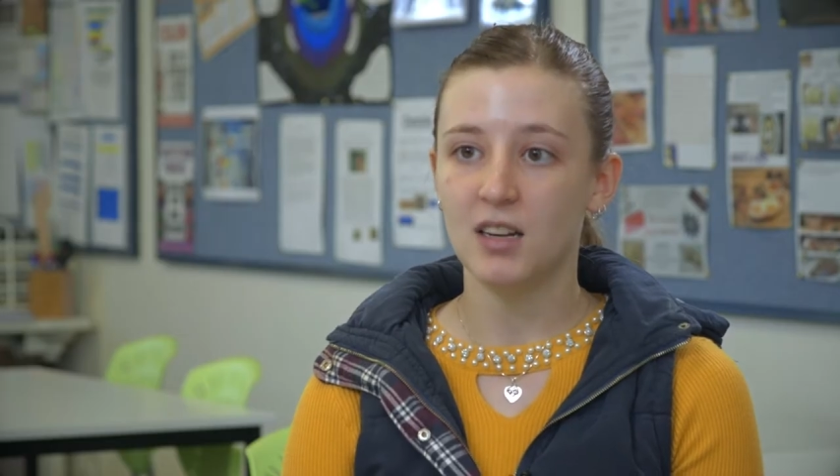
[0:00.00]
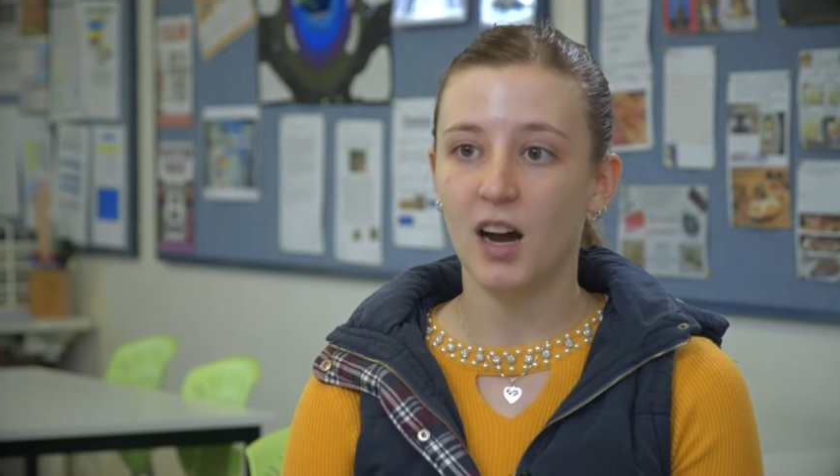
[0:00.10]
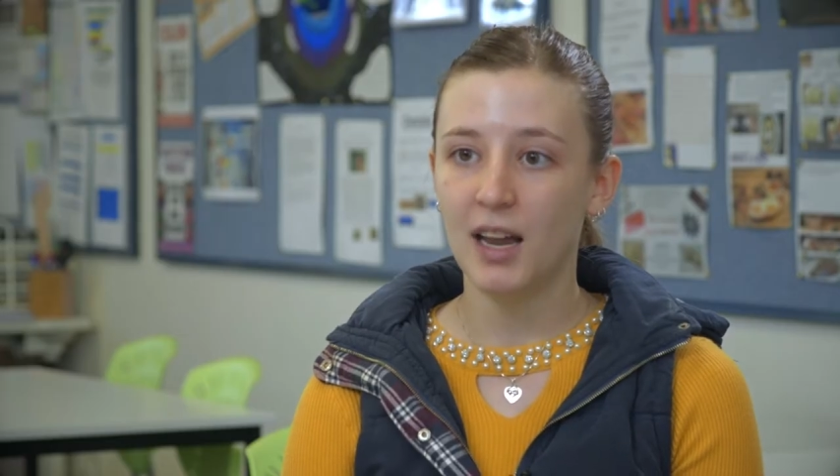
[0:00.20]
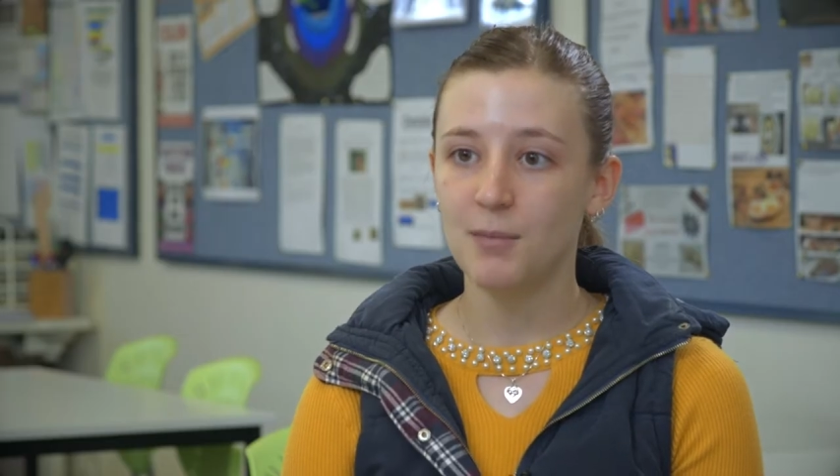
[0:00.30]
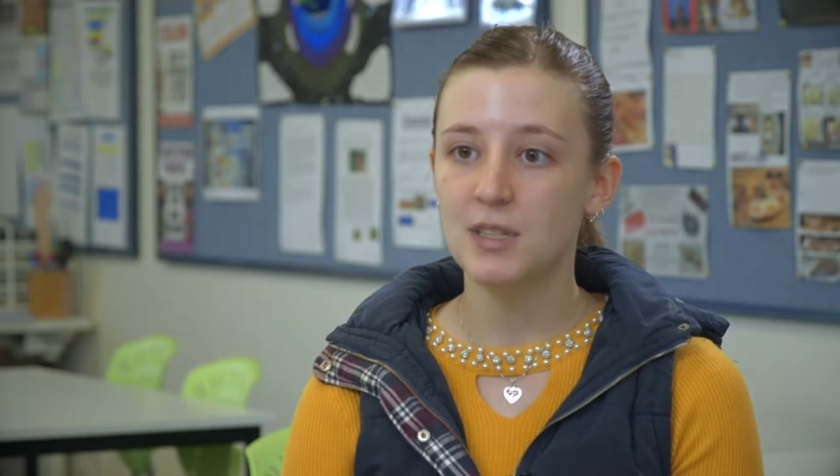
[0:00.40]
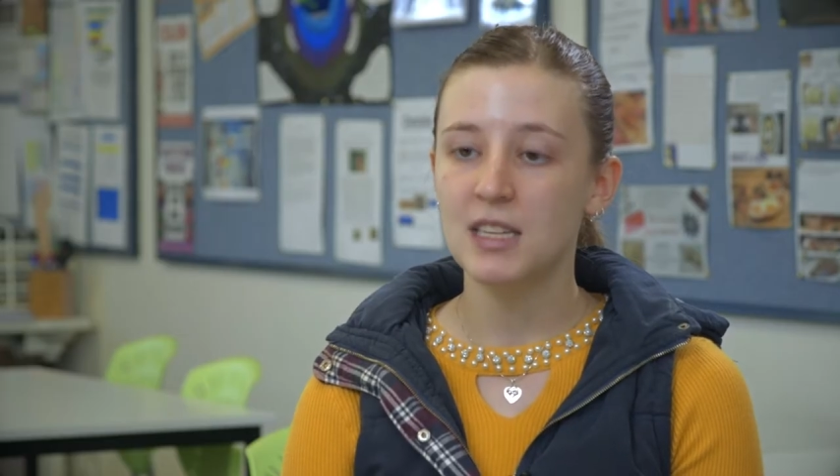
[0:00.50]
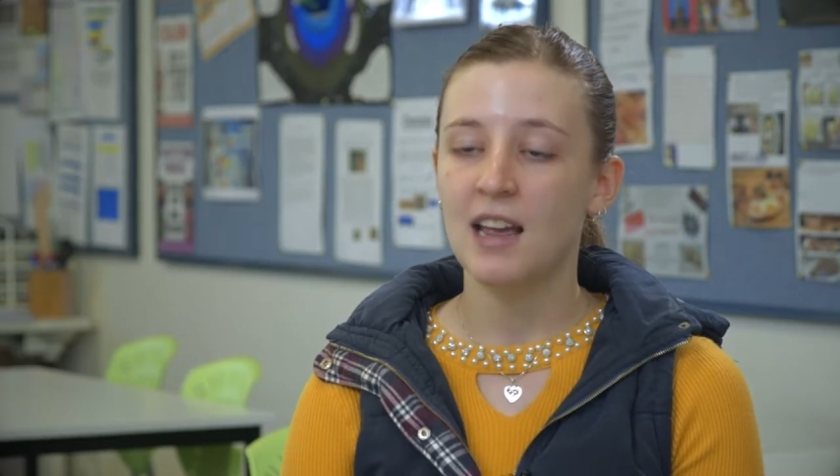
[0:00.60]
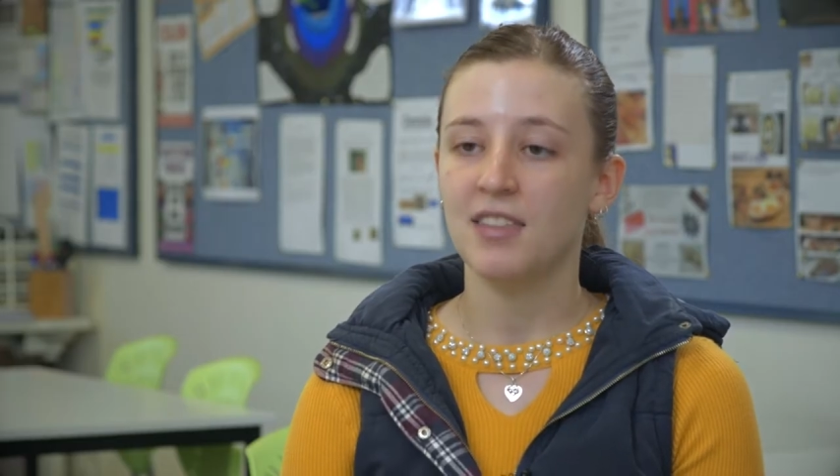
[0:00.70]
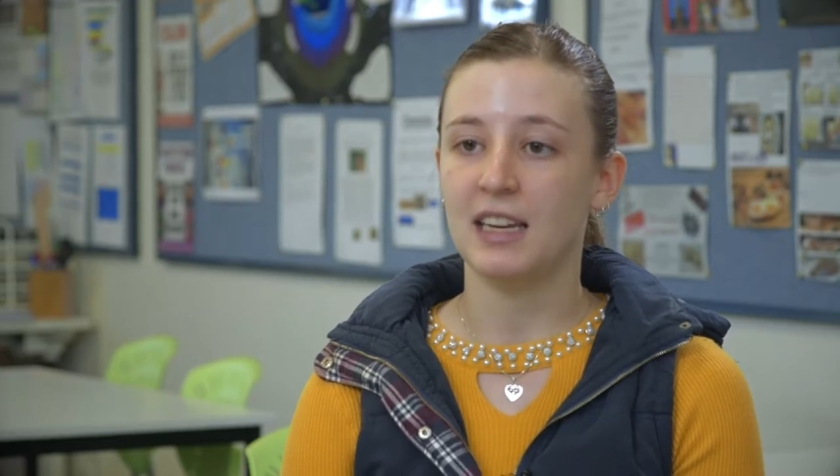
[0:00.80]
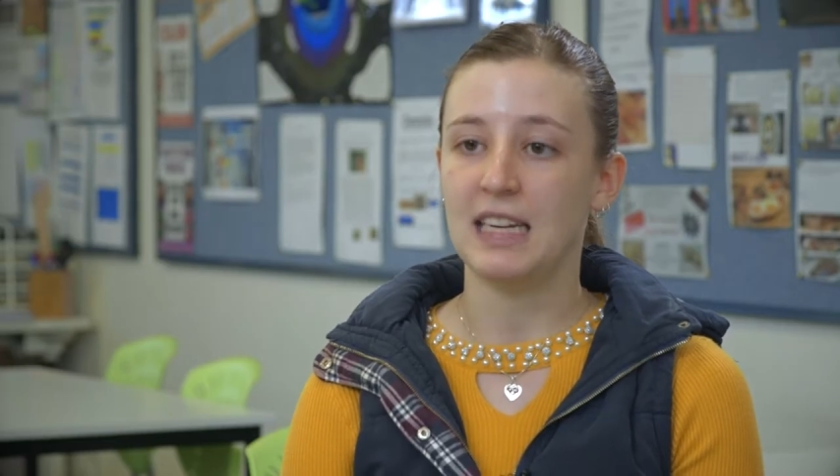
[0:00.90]
times,
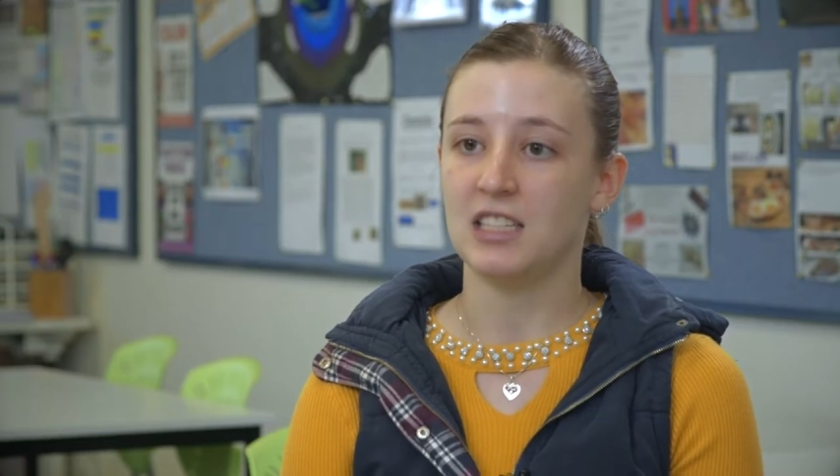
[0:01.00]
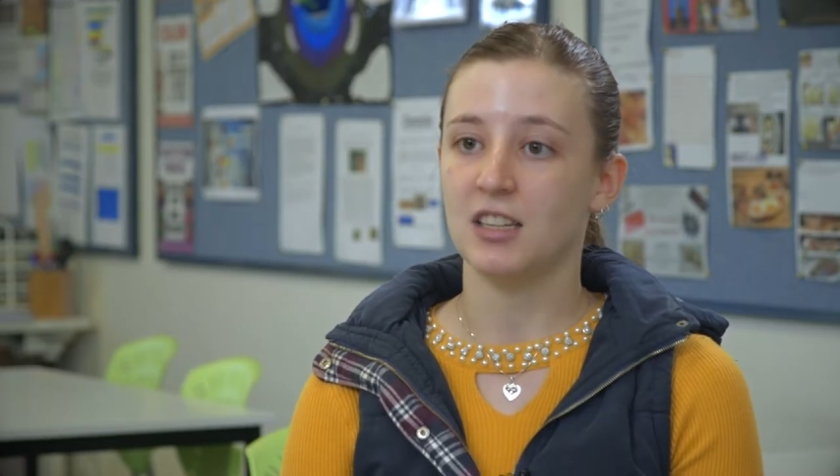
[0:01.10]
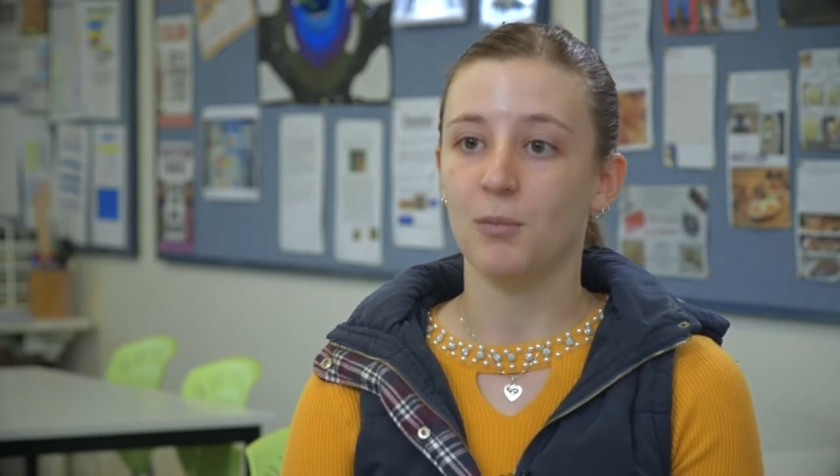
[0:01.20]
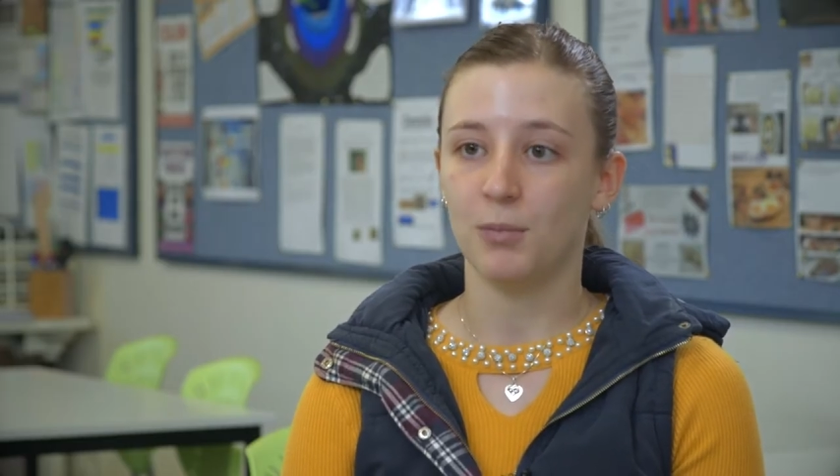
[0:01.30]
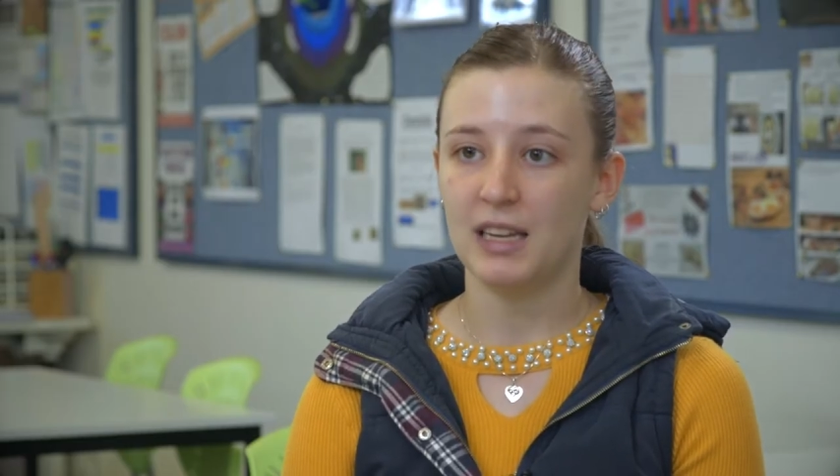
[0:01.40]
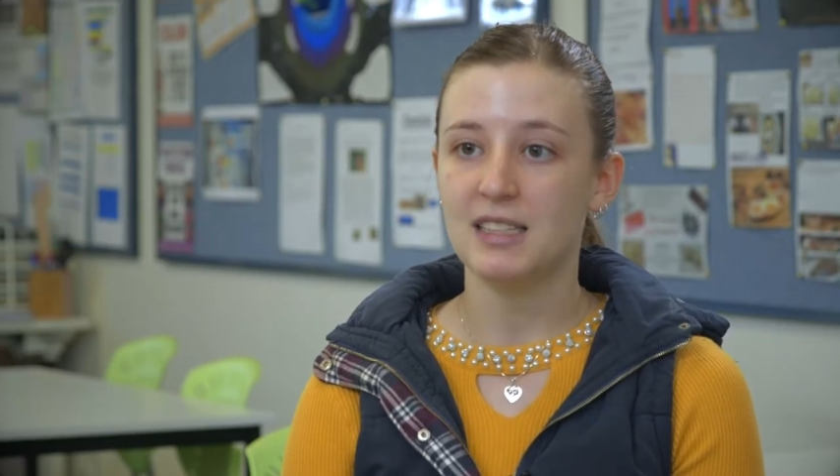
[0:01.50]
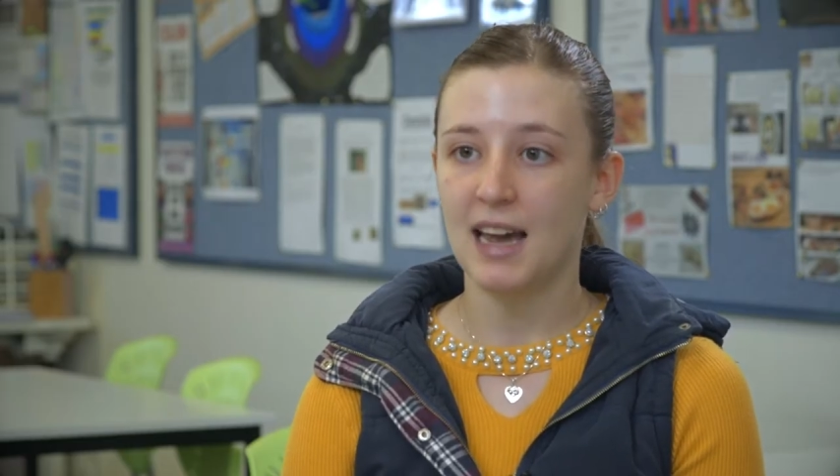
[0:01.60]
they need to complete